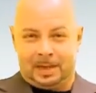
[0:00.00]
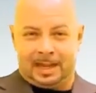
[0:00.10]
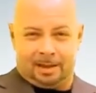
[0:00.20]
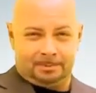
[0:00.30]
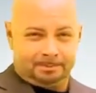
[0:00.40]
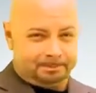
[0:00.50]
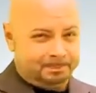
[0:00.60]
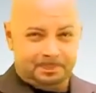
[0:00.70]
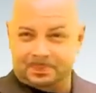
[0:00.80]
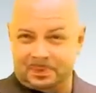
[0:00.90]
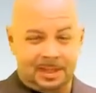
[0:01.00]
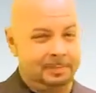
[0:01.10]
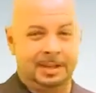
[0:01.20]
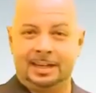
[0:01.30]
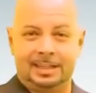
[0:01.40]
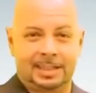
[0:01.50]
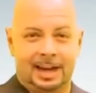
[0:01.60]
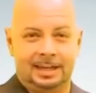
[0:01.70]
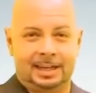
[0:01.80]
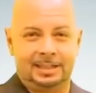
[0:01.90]
Now, I'm getting
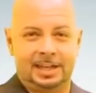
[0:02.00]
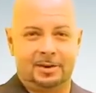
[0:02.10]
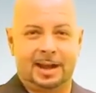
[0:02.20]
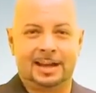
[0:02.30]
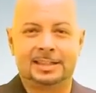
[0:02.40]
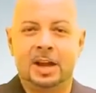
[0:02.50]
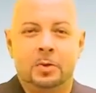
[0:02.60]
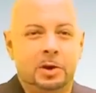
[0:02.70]
excited. Can you tell, guys?